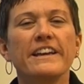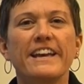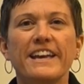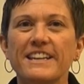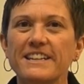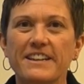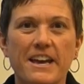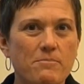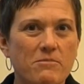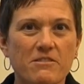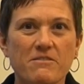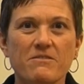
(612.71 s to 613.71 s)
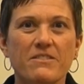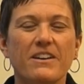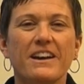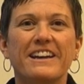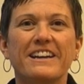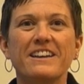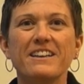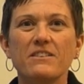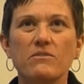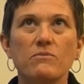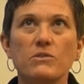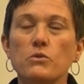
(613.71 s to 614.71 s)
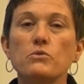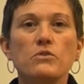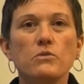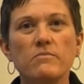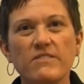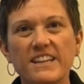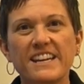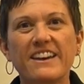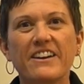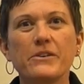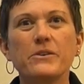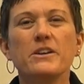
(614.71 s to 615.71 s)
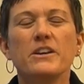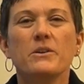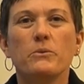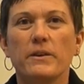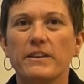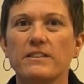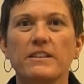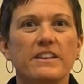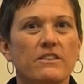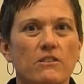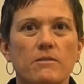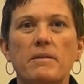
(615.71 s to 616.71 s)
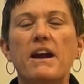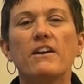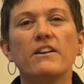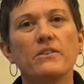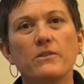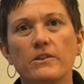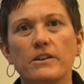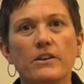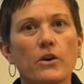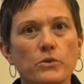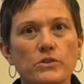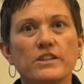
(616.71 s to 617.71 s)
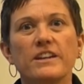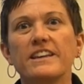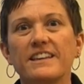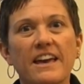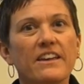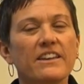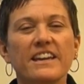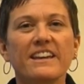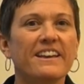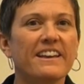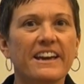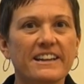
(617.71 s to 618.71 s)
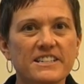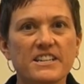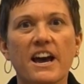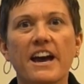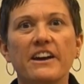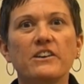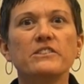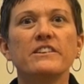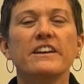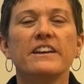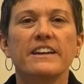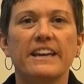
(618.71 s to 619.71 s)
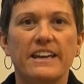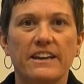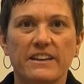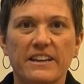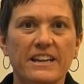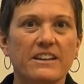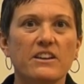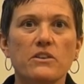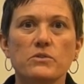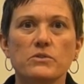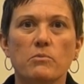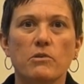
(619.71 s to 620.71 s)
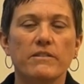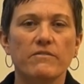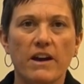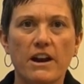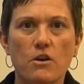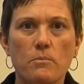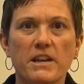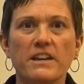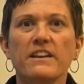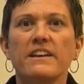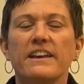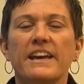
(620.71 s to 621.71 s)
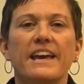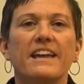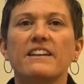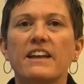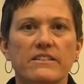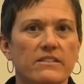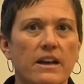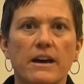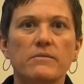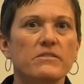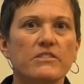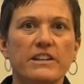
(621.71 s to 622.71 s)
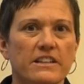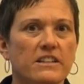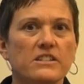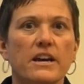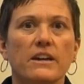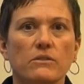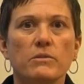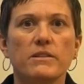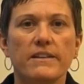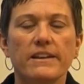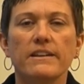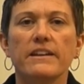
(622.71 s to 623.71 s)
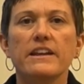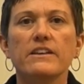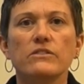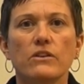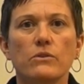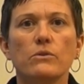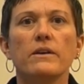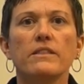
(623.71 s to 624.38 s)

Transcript: any type of YouTube video with either a parent or a coach yelling at a child in a youth sport environment, and that's not treating the child with dignity. So